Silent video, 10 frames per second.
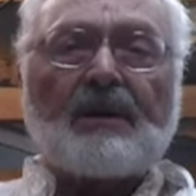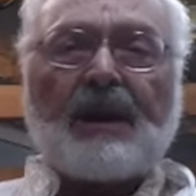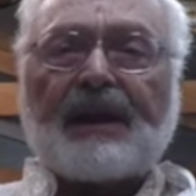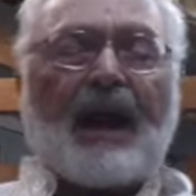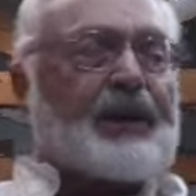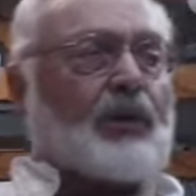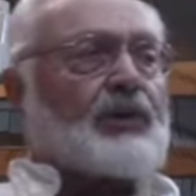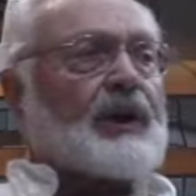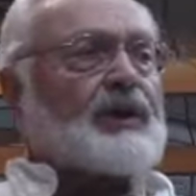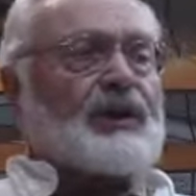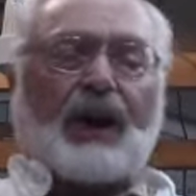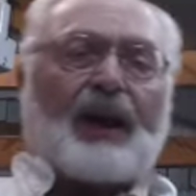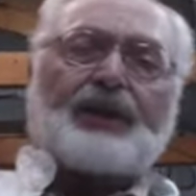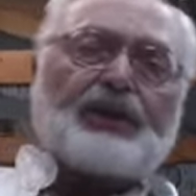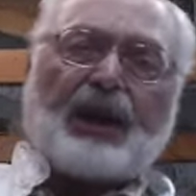And I
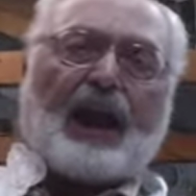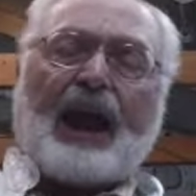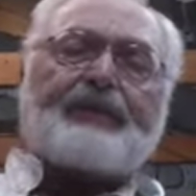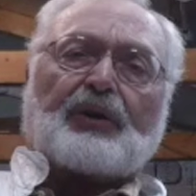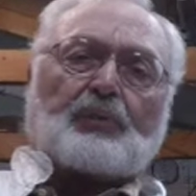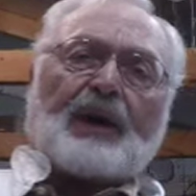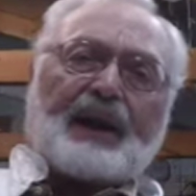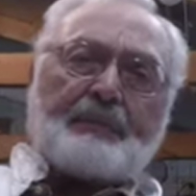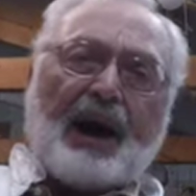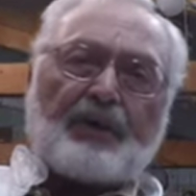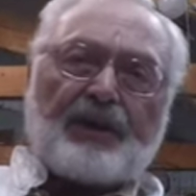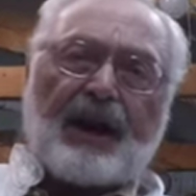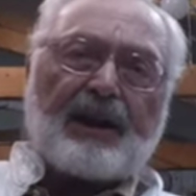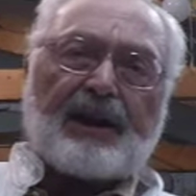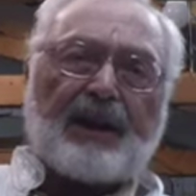haven't read about it
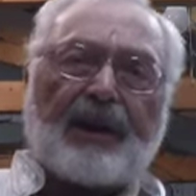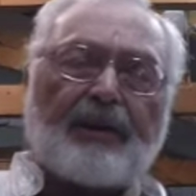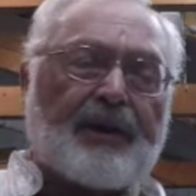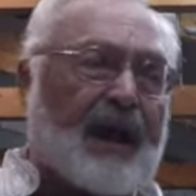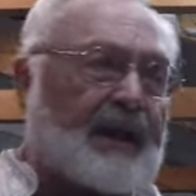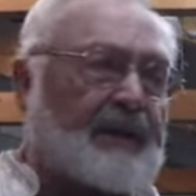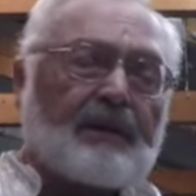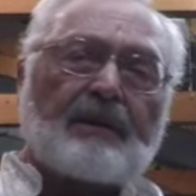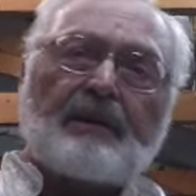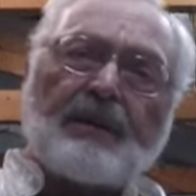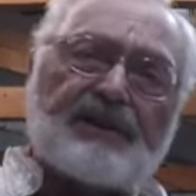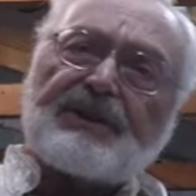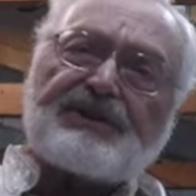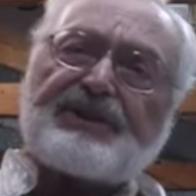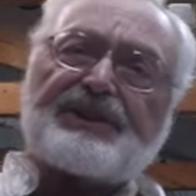on the internet. It's
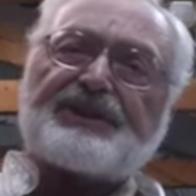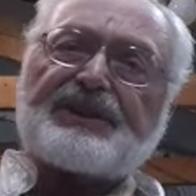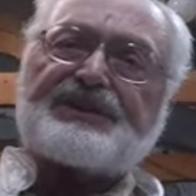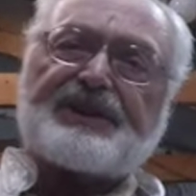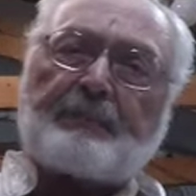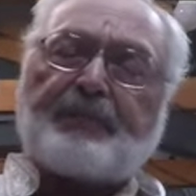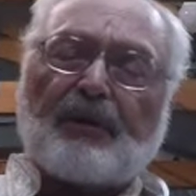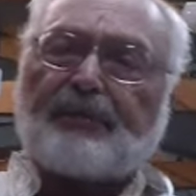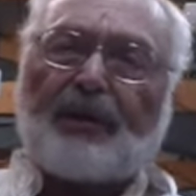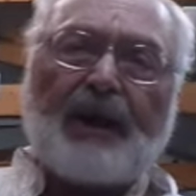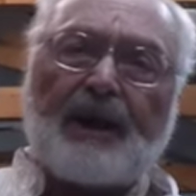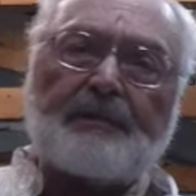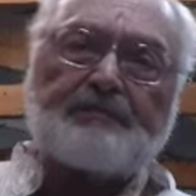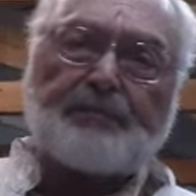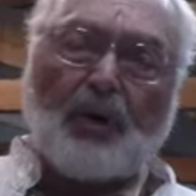just a simple
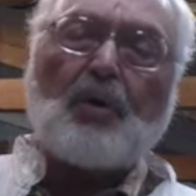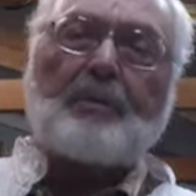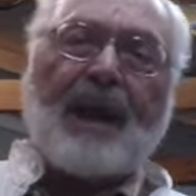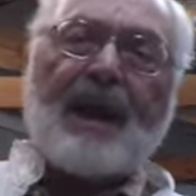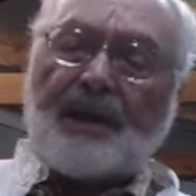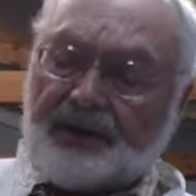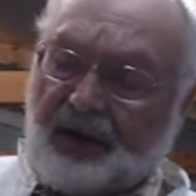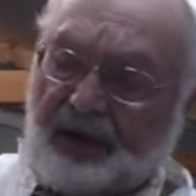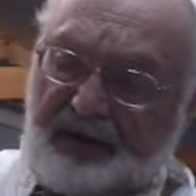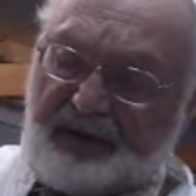friggin' broom handle.